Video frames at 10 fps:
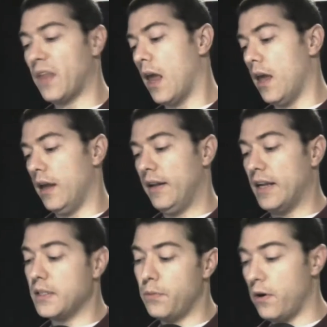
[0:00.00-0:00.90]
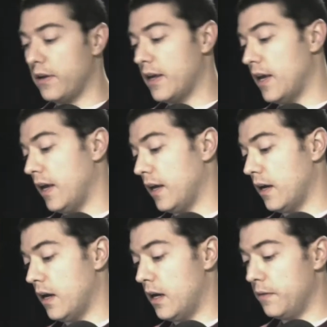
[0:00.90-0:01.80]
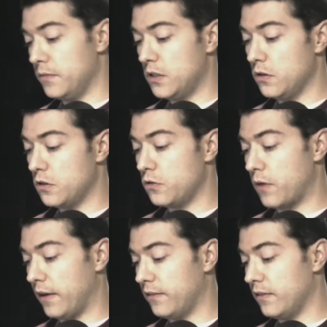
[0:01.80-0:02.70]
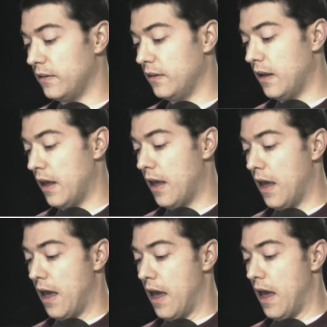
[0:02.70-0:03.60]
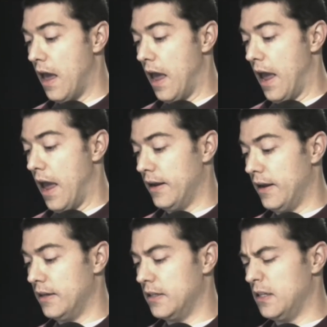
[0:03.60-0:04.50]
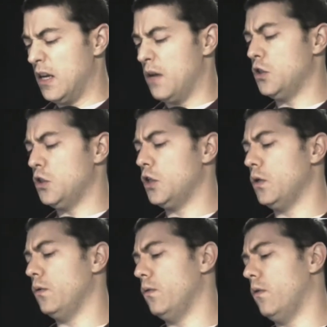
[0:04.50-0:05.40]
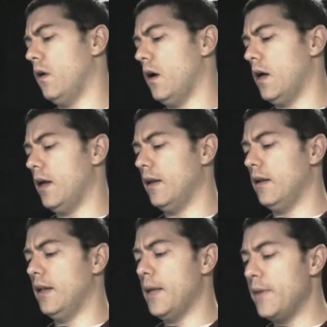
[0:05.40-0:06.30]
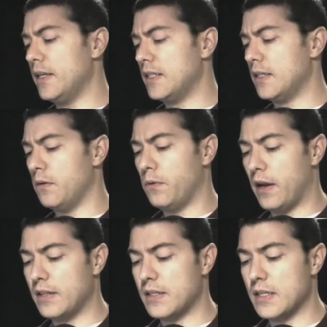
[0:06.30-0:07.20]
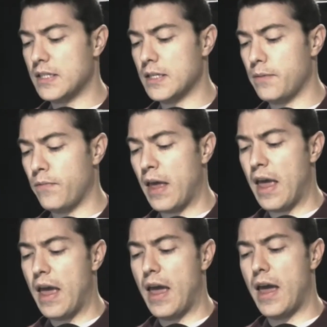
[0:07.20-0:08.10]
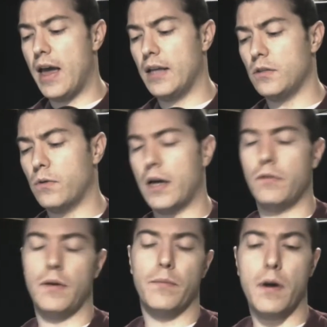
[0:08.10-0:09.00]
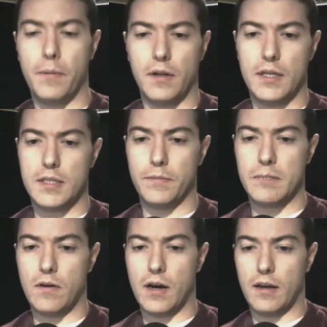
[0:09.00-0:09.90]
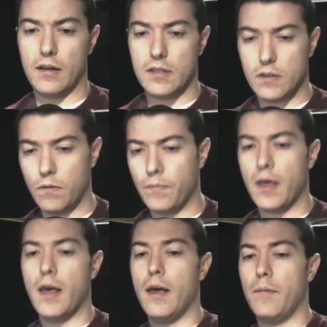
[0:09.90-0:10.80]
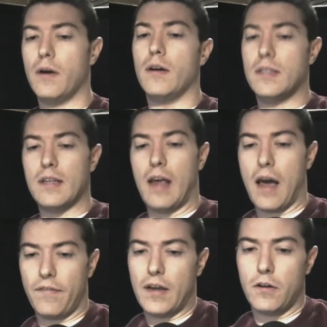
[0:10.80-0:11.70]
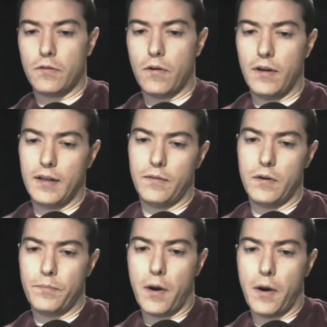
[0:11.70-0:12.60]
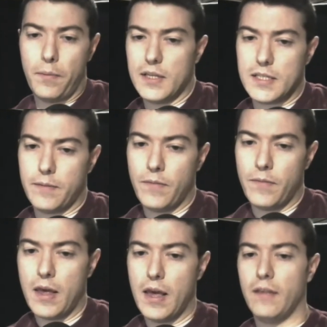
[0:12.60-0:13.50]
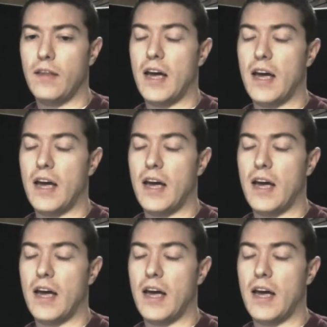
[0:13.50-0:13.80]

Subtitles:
networking to strengthen and to limit racism and right-wing populism. So I assume, because they have now thrown in the word populism, that